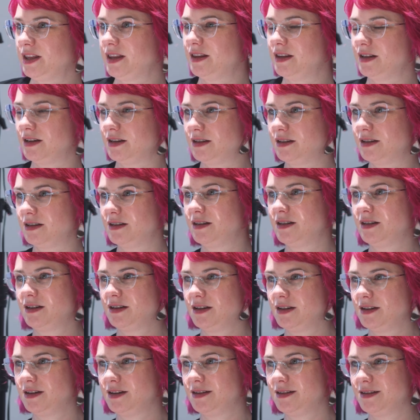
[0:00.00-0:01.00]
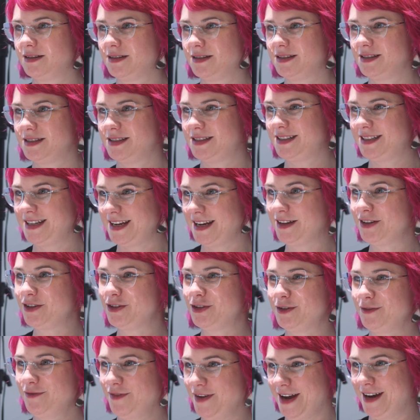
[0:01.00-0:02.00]
with the
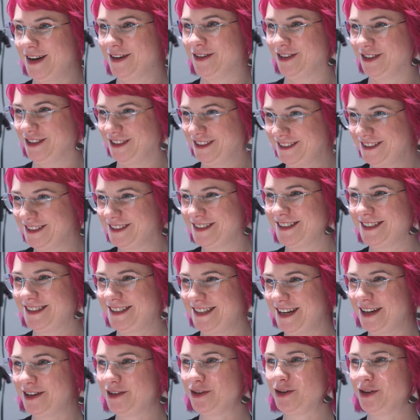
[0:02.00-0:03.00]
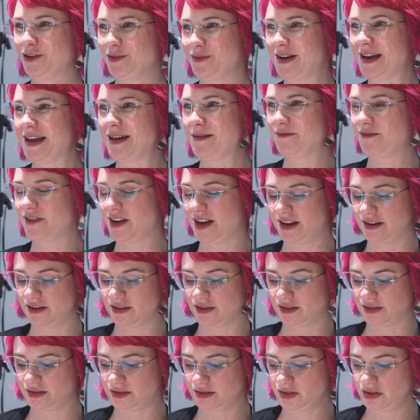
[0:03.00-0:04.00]
standard vinyl, standard 3M
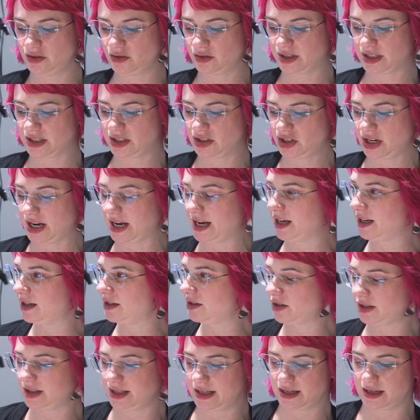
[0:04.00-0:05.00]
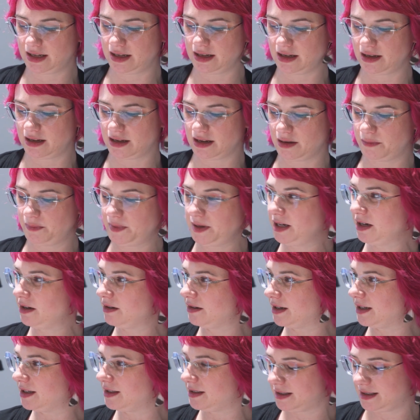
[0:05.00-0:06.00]
vinyl, you can change the
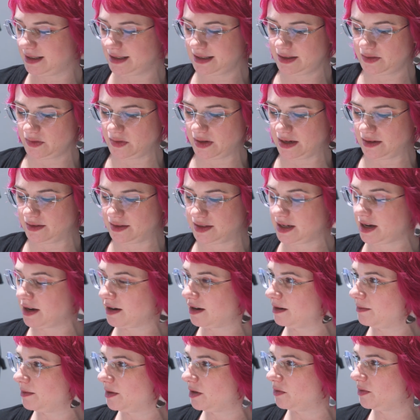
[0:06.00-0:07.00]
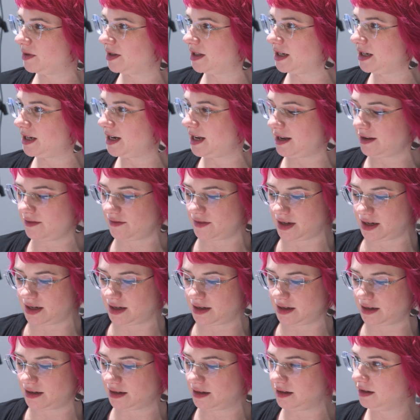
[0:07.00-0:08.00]
appearance. This is what I was talking about with the
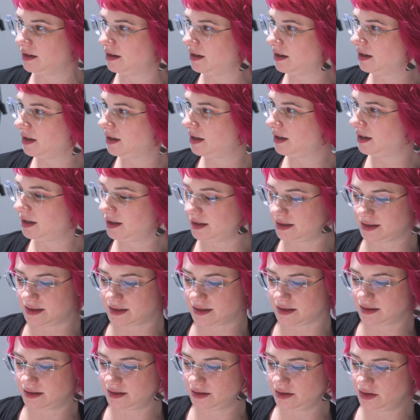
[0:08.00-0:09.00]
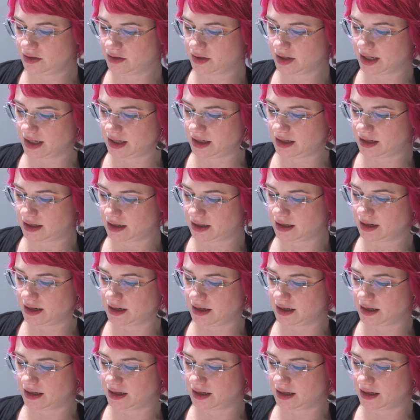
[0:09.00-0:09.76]
navy. Is you could